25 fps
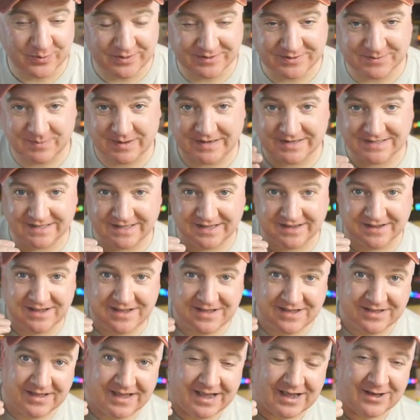which is basically
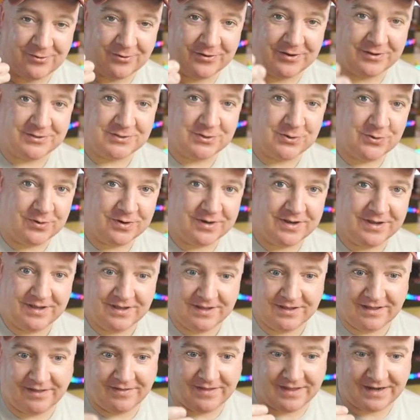how long it took
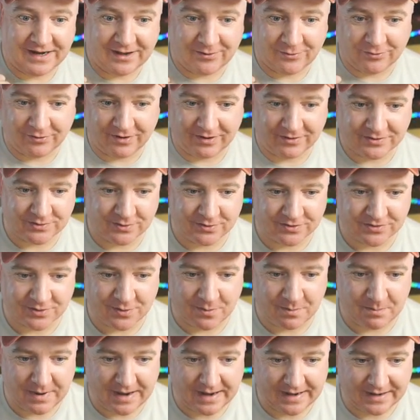and then how long it took to
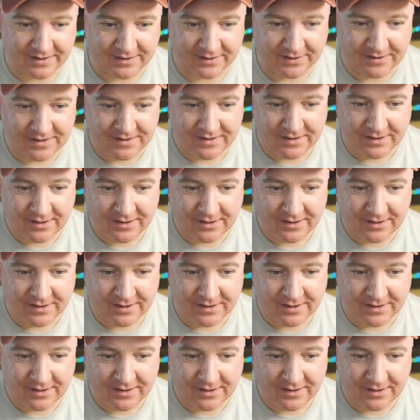come back.